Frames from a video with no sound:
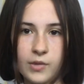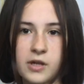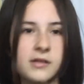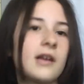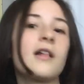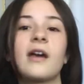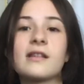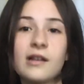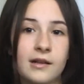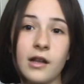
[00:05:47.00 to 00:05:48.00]
Because I
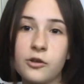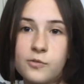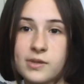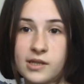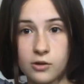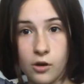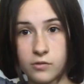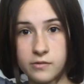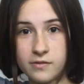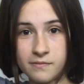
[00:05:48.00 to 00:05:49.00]
like the La Loopsie
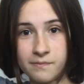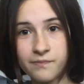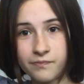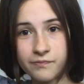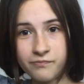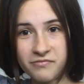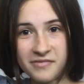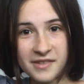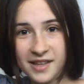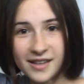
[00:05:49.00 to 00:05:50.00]
dolls.
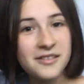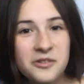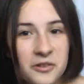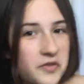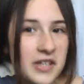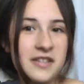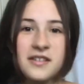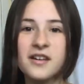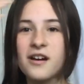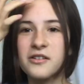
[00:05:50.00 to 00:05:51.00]
That's not a reason
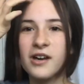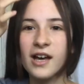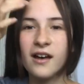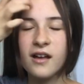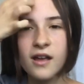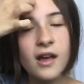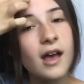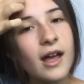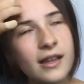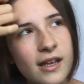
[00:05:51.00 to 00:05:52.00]
to cut your hair.
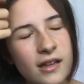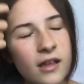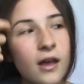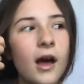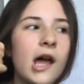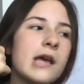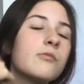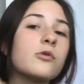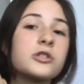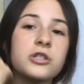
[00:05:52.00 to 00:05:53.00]
And then I
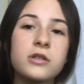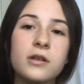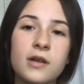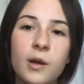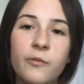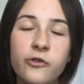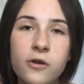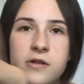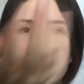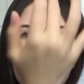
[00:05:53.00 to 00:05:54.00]
watched
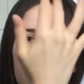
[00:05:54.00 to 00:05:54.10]
Frozen